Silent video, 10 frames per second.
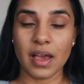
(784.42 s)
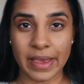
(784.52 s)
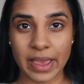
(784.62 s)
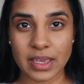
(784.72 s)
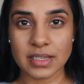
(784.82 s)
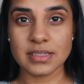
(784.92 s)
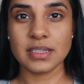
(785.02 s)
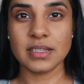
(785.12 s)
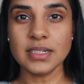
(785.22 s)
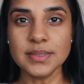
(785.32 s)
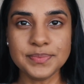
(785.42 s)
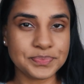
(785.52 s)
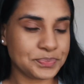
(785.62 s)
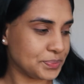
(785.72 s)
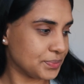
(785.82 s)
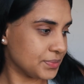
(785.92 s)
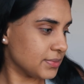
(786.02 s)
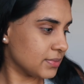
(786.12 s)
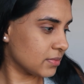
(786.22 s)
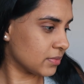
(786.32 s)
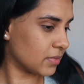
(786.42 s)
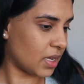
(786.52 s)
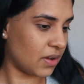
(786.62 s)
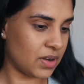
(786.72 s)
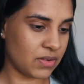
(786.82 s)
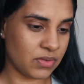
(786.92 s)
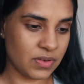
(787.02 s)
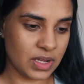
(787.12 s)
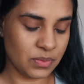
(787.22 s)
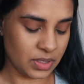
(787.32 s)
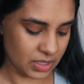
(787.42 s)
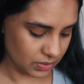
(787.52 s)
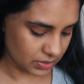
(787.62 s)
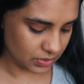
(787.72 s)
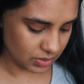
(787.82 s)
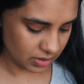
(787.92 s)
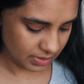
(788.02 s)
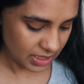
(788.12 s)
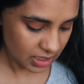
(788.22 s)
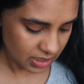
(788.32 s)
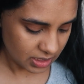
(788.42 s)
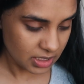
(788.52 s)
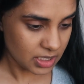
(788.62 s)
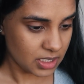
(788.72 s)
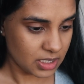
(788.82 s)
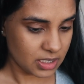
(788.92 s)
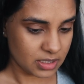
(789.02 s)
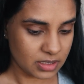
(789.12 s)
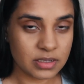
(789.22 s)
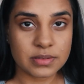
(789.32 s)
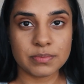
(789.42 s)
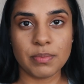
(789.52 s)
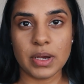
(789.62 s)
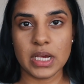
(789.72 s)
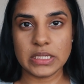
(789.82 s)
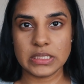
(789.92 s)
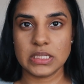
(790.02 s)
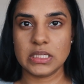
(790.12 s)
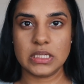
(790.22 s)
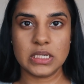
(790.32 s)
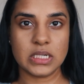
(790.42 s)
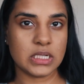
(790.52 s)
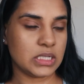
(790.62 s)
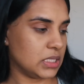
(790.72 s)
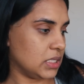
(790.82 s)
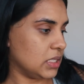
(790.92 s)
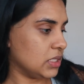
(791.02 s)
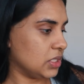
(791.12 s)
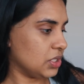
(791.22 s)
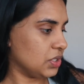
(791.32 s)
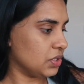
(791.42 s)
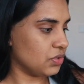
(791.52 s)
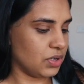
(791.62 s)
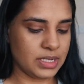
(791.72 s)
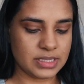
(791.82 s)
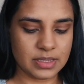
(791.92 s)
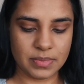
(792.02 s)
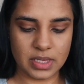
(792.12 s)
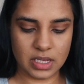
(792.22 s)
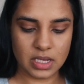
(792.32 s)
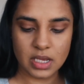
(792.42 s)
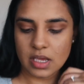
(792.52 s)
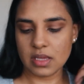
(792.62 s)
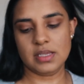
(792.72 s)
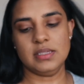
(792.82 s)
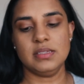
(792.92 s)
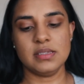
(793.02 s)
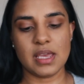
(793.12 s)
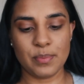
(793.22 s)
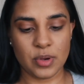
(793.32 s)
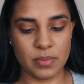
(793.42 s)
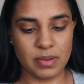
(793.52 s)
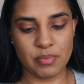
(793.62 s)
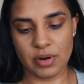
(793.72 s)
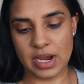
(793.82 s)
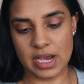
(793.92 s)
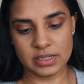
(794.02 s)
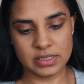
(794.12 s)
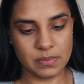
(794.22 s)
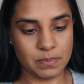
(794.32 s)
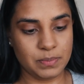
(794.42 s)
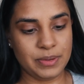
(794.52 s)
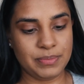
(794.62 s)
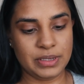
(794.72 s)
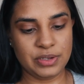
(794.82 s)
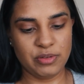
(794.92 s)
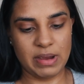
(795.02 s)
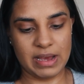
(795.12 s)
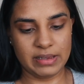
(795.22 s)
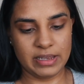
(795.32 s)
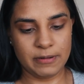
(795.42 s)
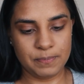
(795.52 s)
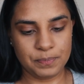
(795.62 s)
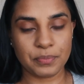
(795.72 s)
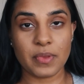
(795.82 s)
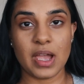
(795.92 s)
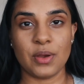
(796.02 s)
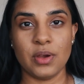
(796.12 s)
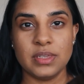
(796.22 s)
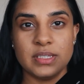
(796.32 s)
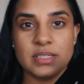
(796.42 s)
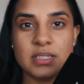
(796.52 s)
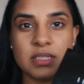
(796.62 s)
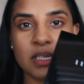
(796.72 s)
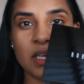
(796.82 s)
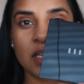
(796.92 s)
I hate concealer. I've never found one that looks good on me, but let's just try something. This is a Bobbi Brown BBU palette. I got this